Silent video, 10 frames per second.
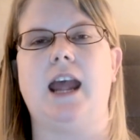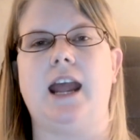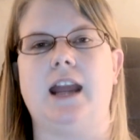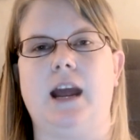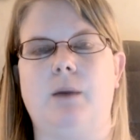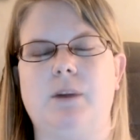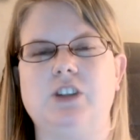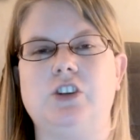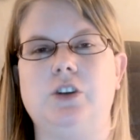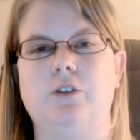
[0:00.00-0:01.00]
and how
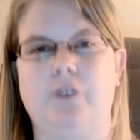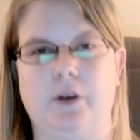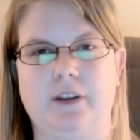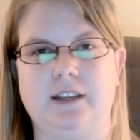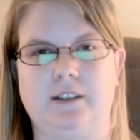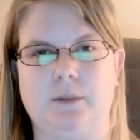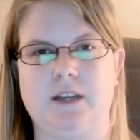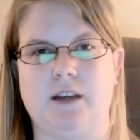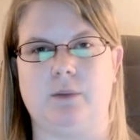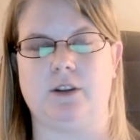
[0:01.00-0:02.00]
much you feel needs to be
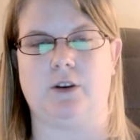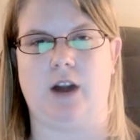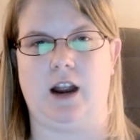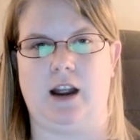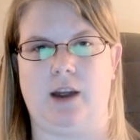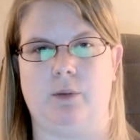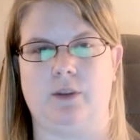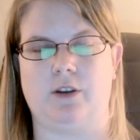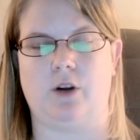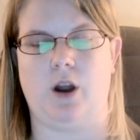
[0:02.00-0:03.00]
done with your
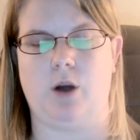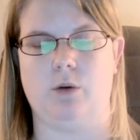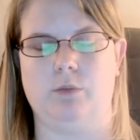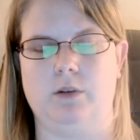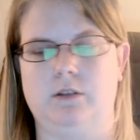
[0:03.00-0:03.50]
home.